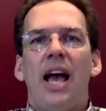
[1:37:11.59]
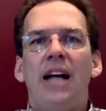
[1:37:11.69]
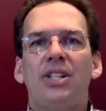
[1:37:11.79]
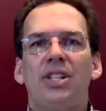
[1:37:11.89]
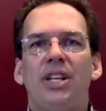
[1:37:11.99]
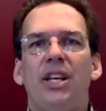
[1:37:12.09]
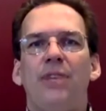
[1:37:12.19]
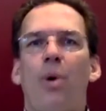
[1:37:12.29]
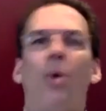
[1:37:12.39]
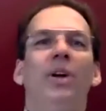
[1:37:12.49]
actually
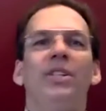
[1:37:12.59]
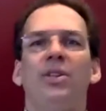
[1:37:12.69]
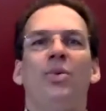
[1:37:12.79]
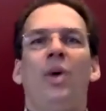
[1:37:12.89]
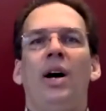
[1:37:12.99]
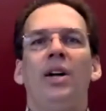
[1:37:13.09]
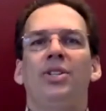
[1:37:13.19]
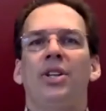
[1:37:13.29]
had poisoned the water,